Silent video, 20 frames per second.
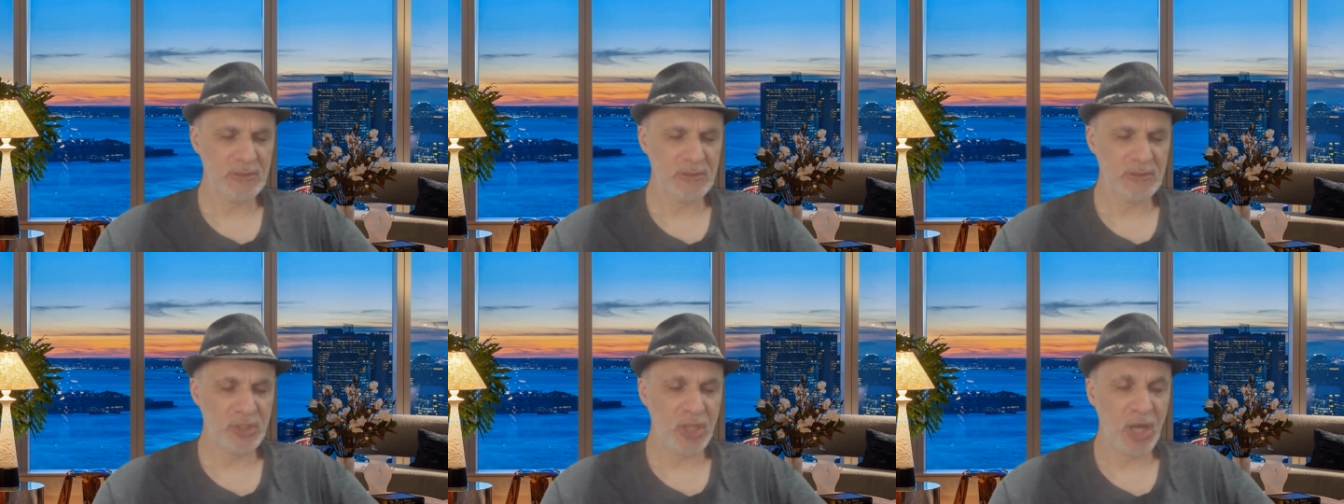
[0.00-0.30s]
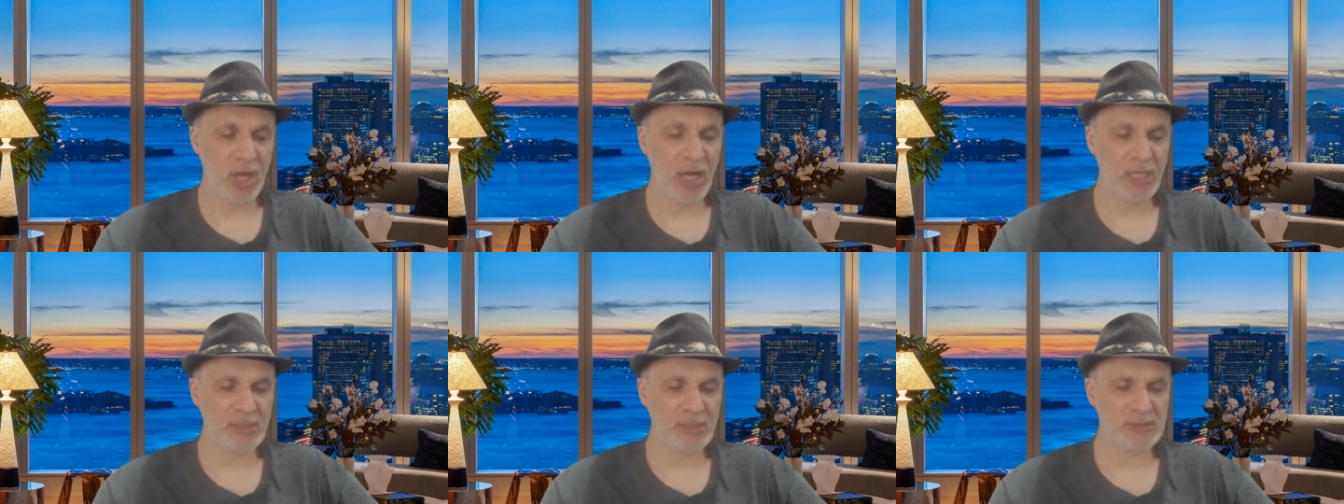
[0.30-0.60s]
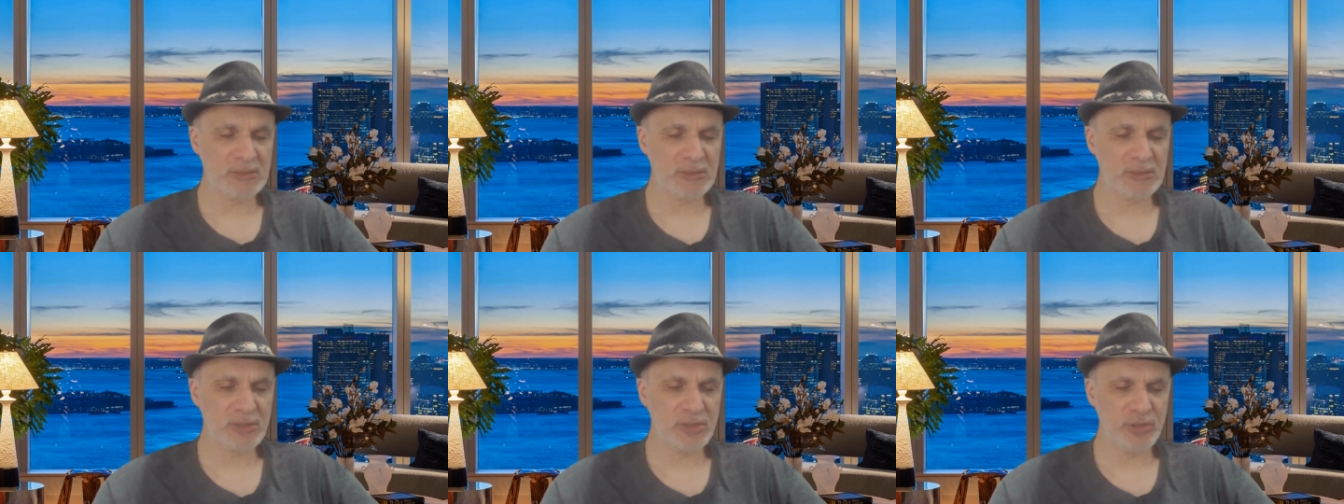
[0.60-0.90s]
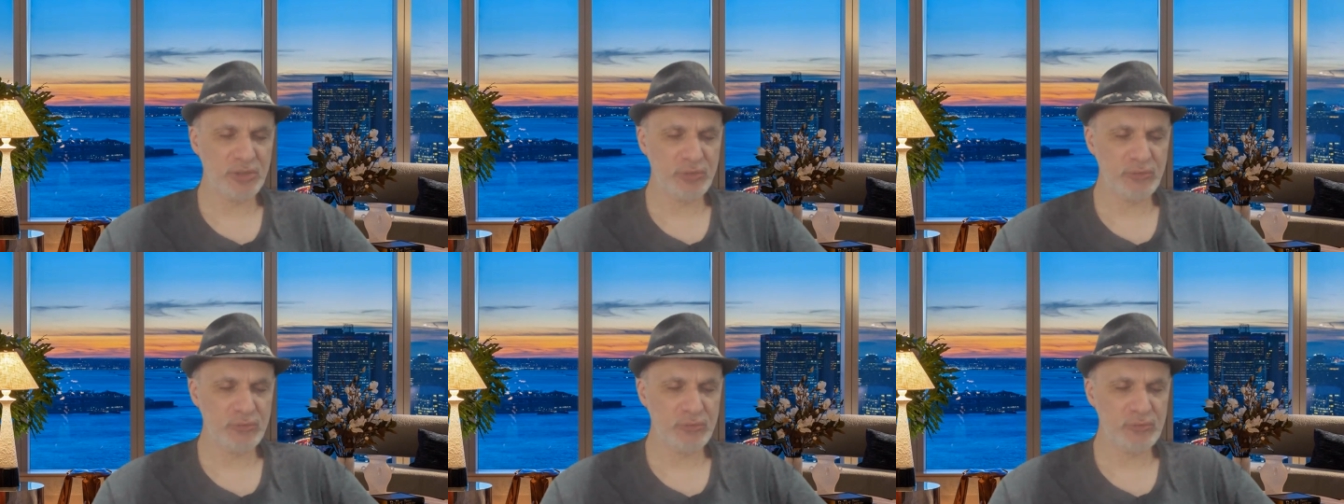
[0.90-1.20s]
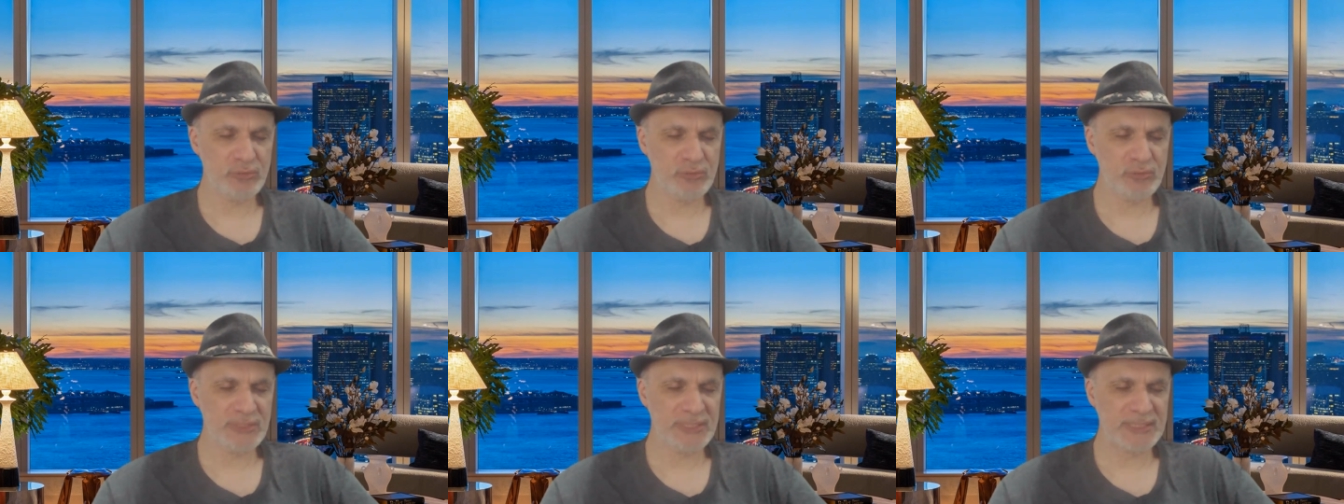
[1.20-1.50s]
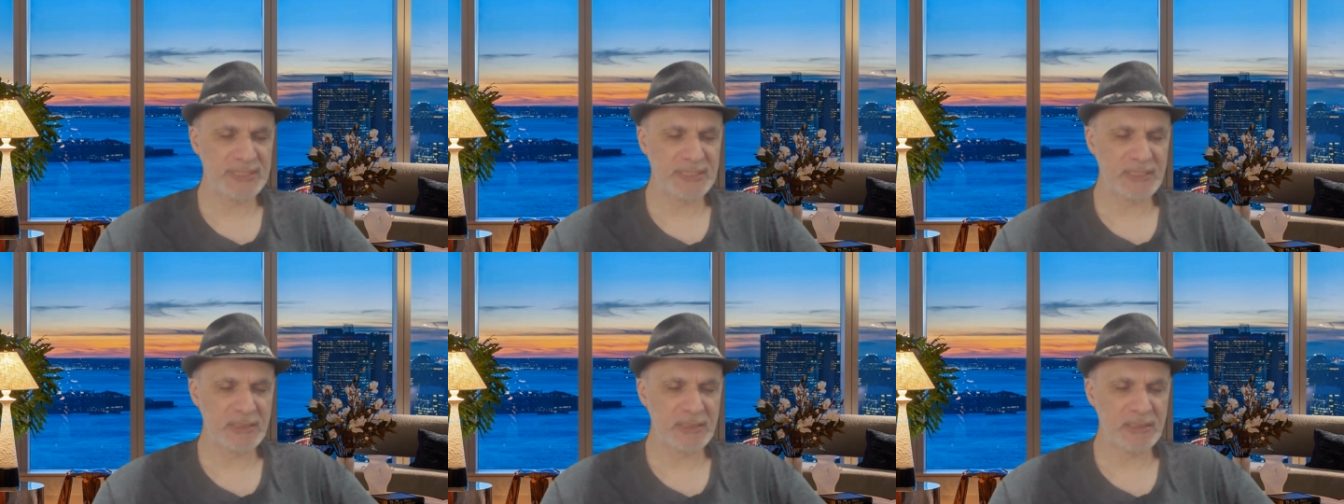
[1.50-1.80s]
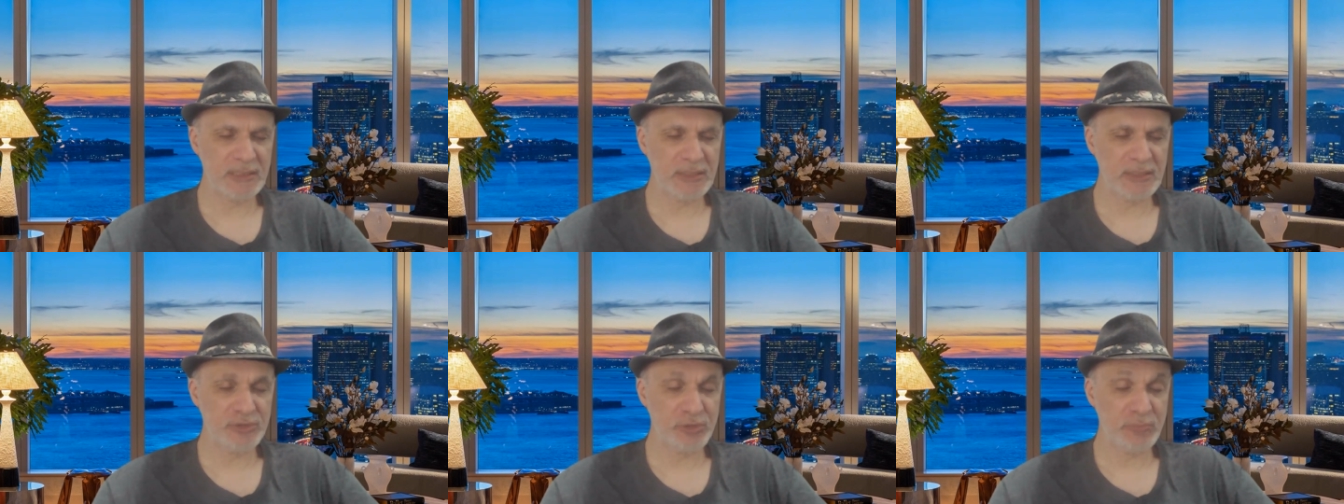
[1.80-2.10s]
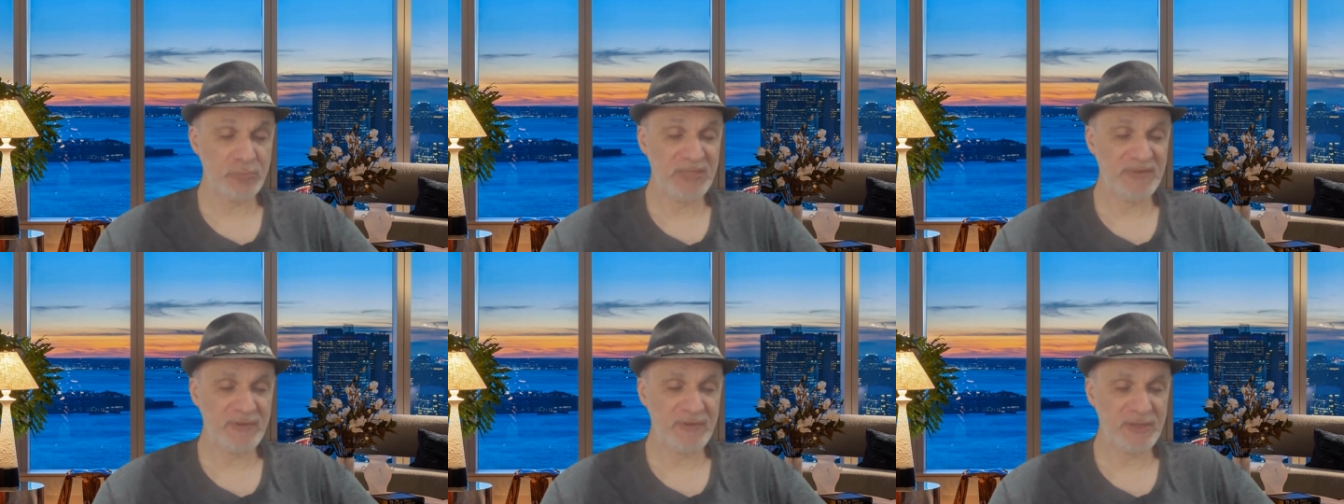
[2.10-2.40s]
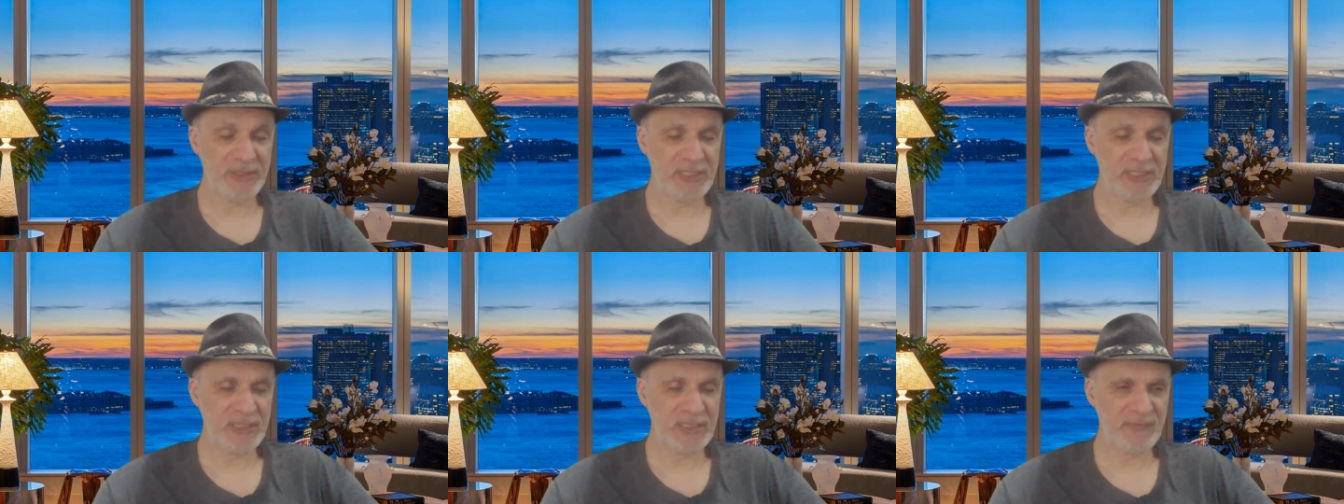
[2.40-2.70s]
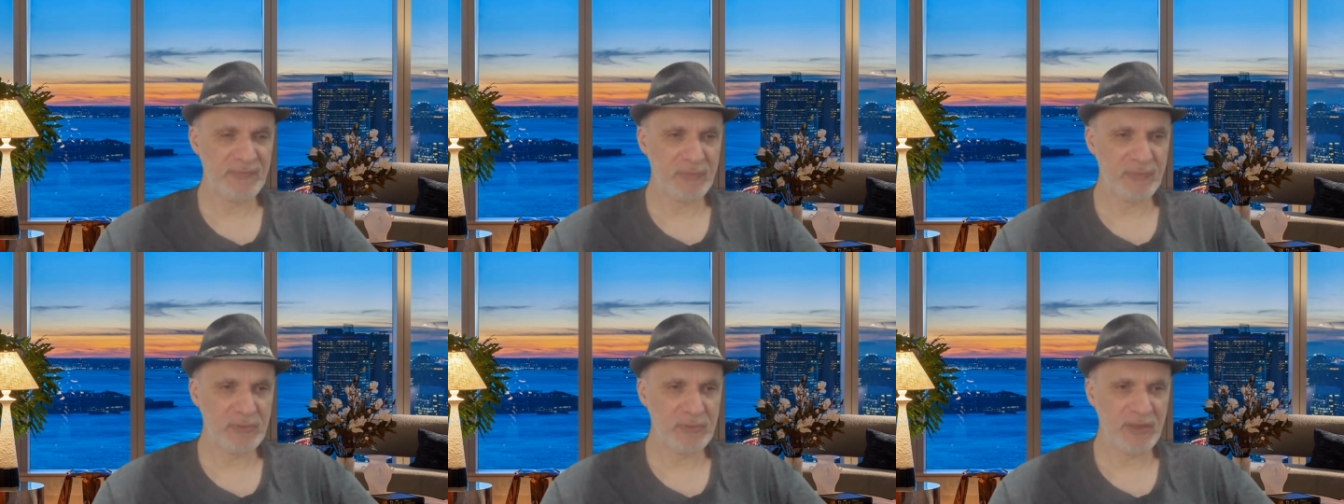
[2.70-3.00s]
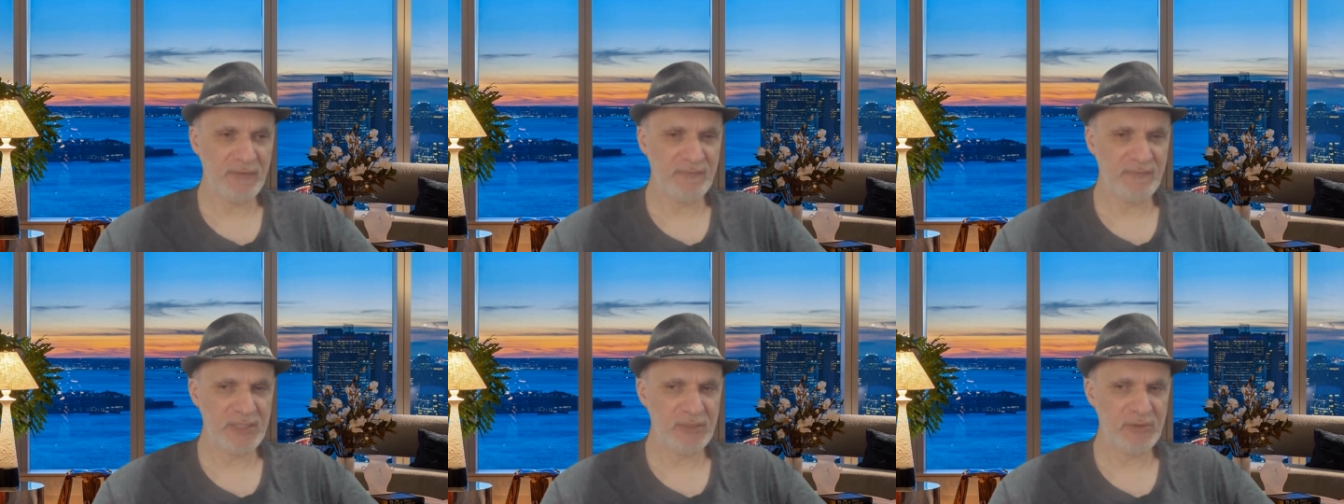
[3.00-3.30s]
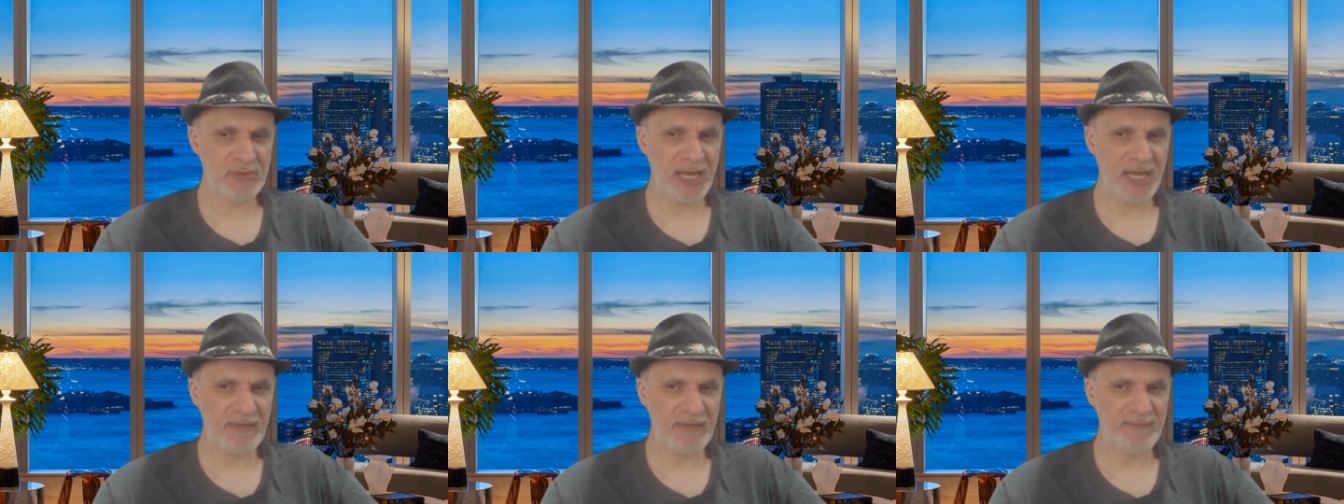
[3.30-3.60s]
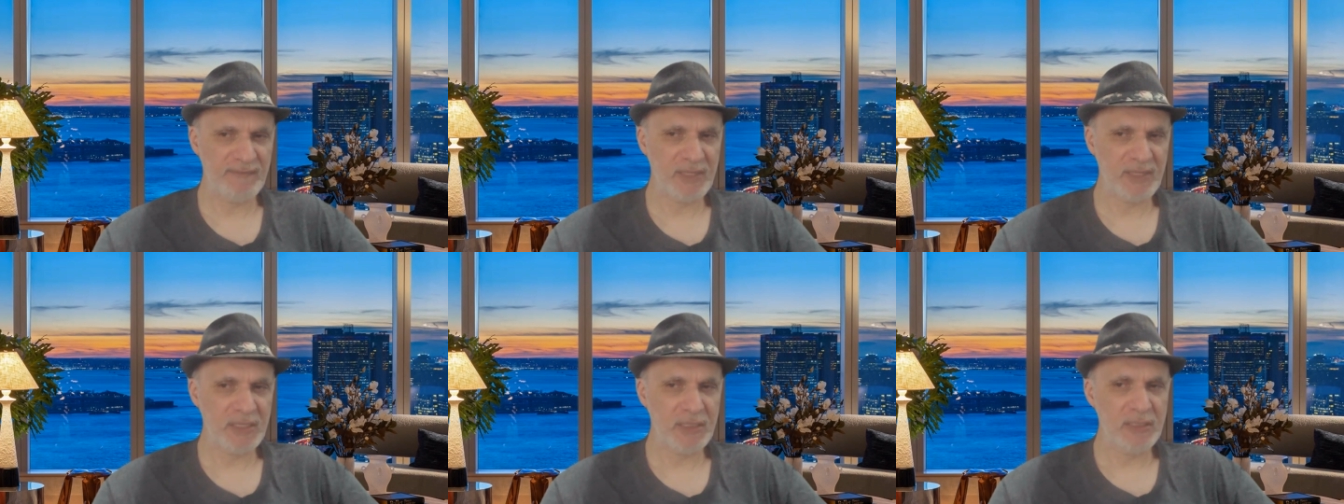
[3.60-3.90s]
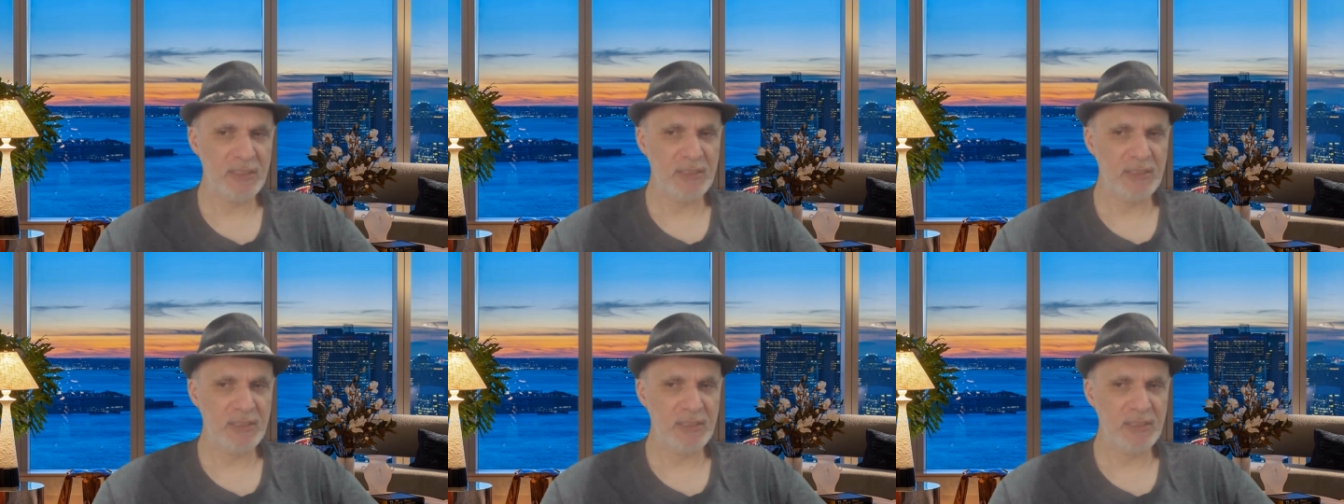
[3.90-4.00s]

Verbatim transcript: not use to be very careful of when you have